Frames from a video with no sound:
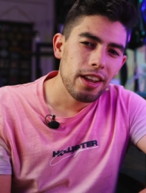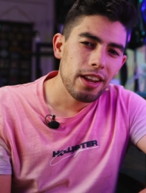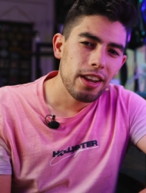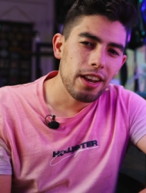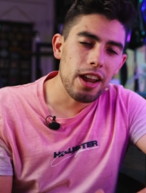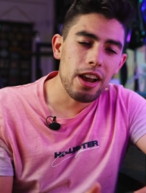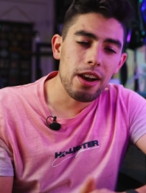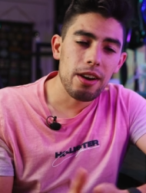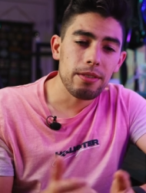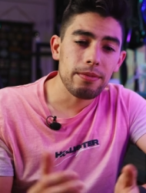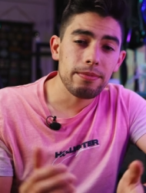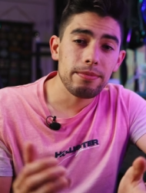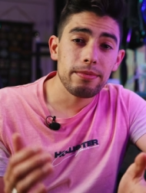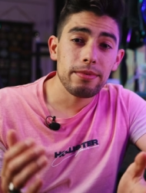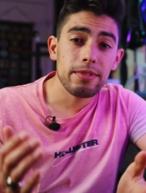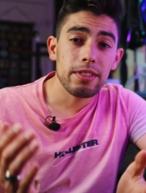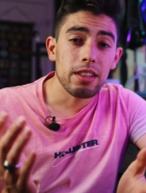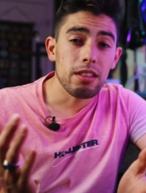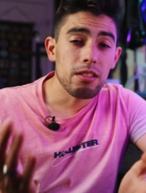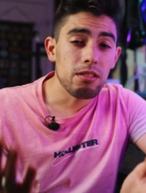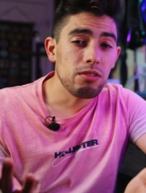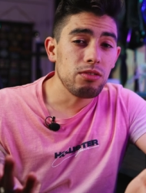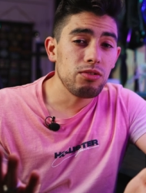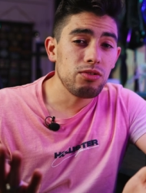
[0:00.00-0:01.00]
Now,
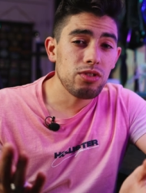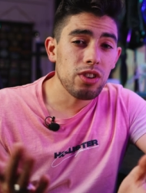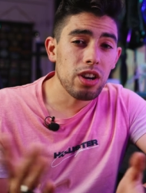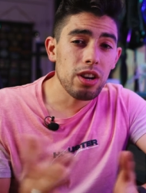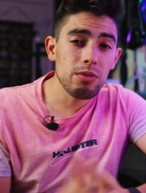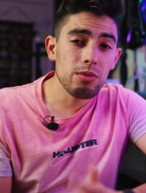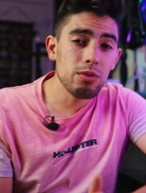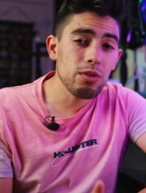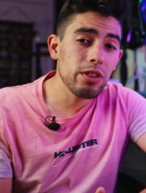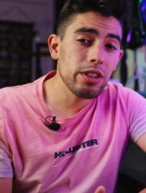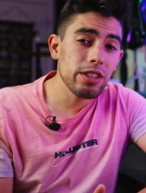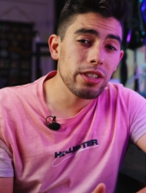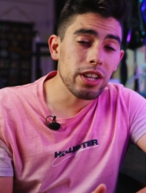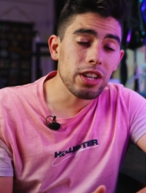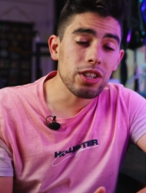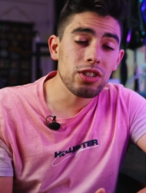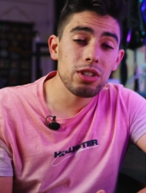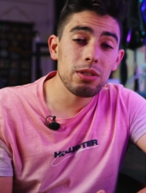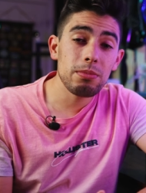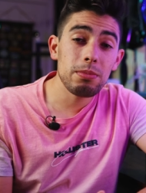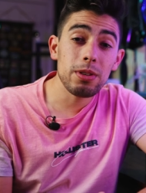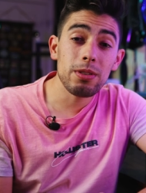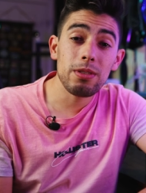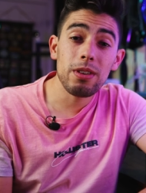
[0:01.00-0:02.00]
Roar has
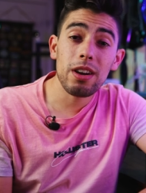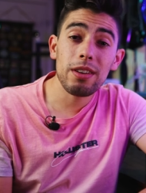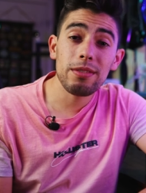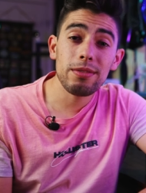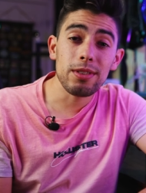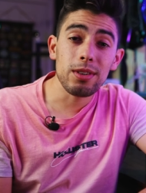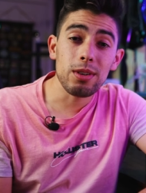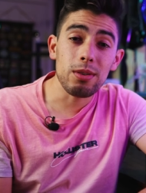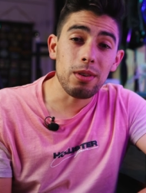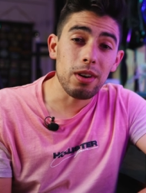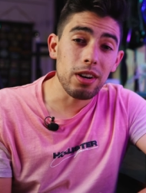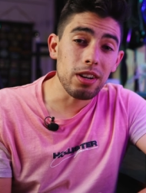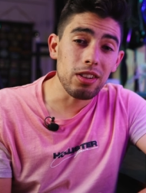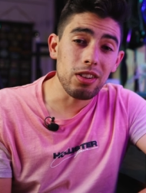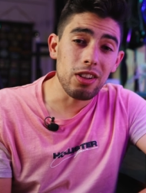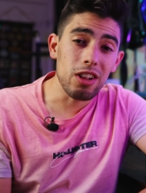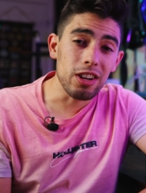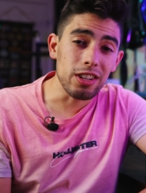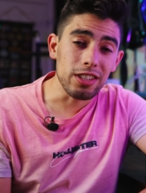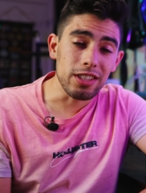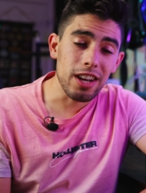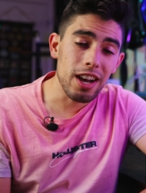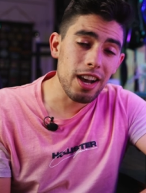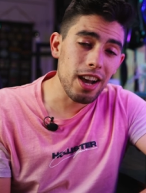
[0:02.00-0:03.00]
actually been around for quite a
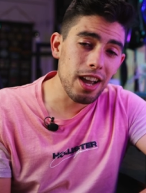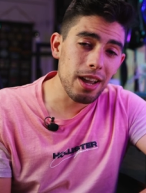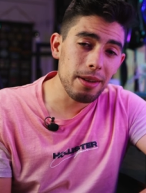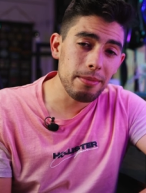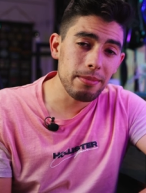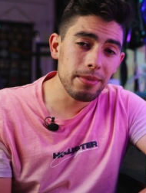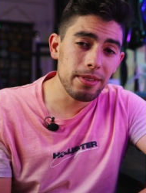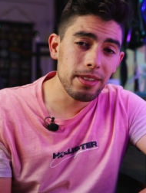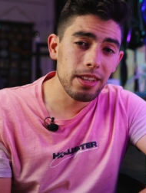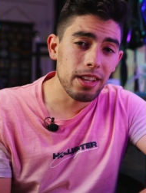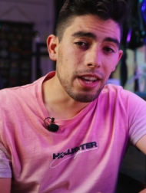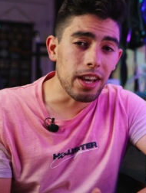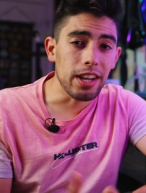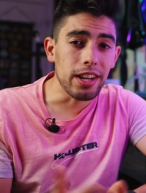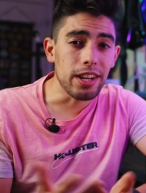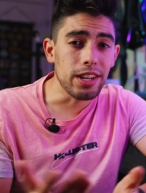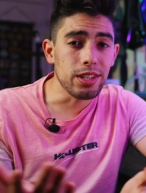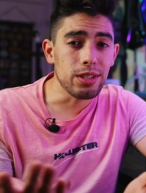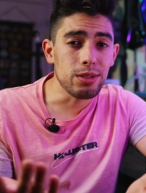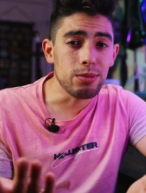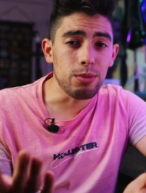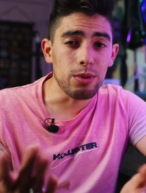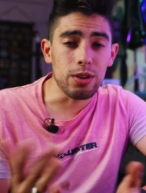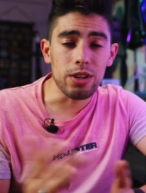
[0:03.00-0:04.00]
long time, I
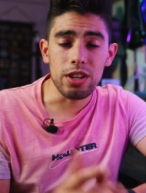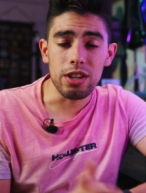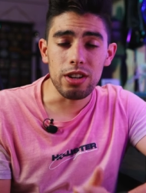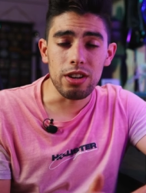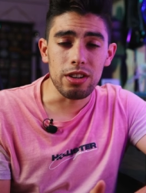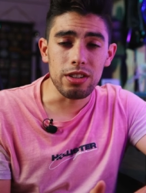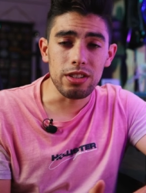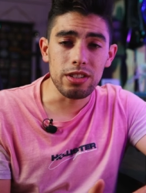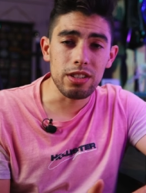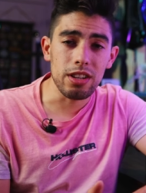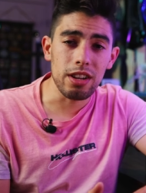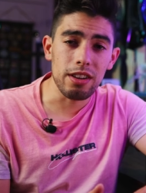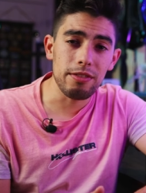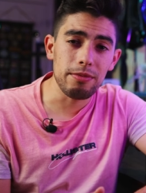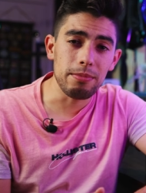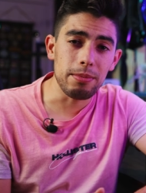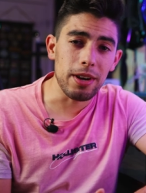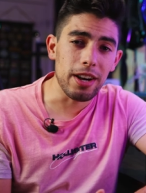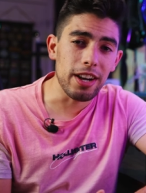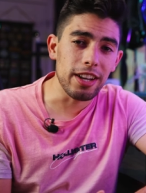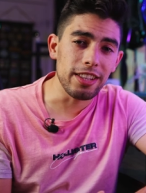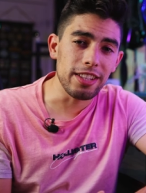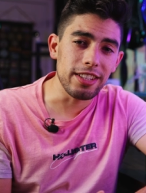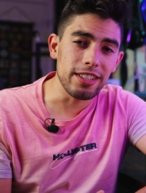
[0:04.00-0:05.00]
guess working on stuff
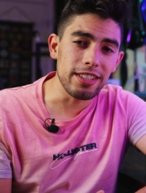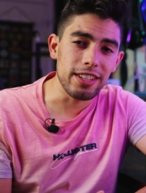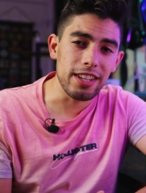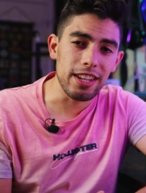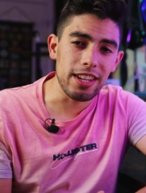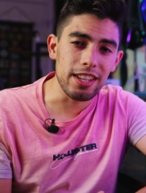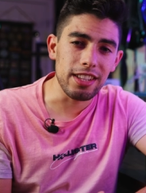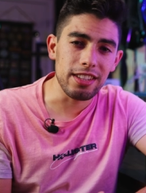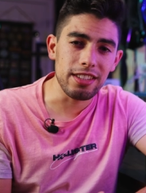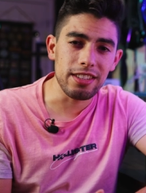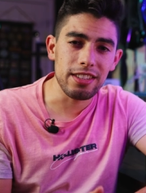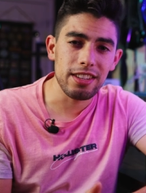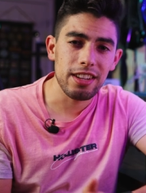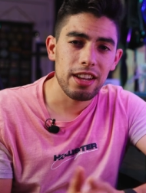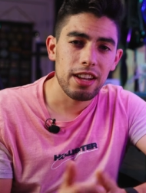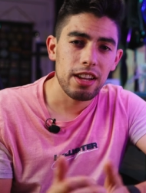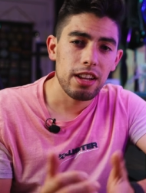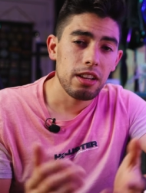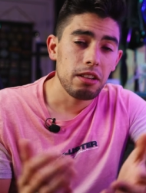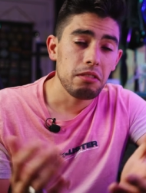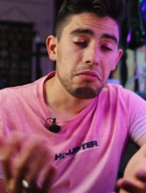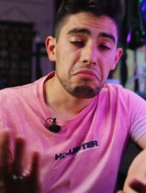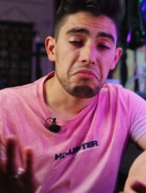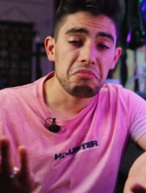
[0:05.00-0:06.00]
behind the scenes,
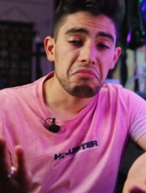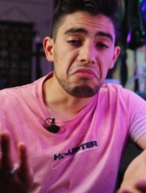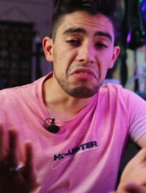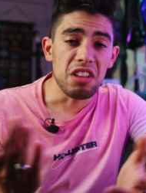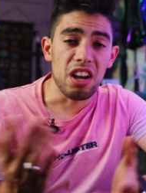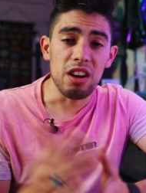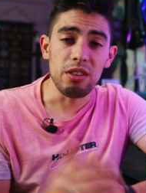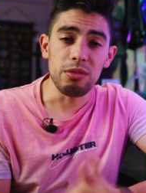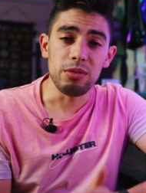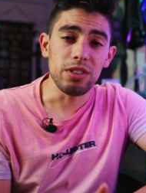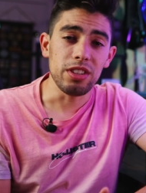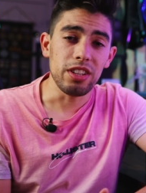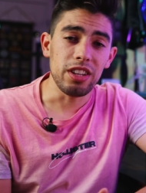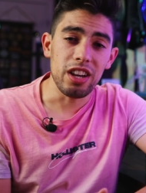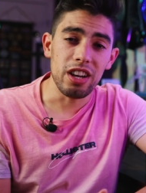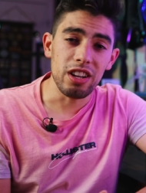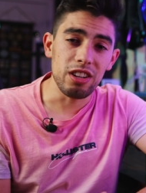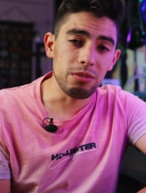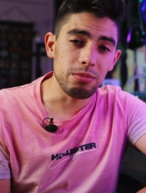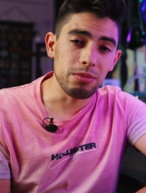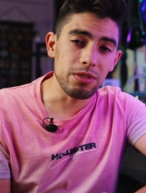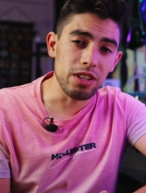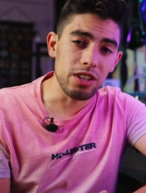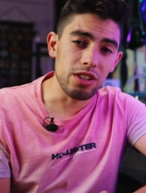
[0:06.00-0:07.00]
not really
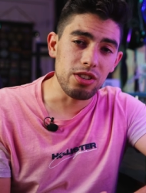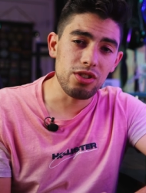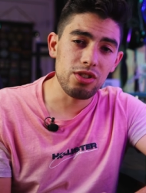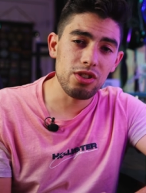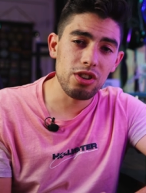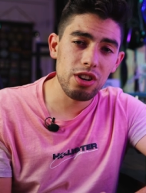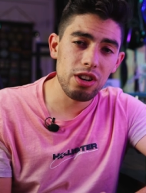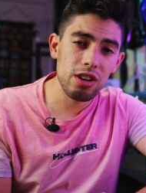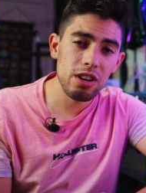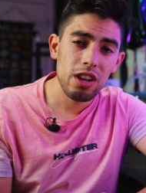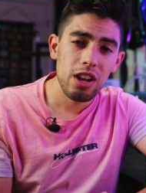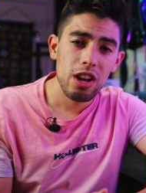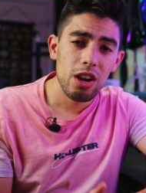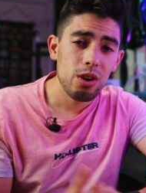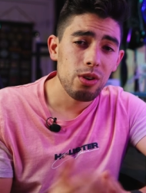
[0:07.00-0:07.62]
100% sure.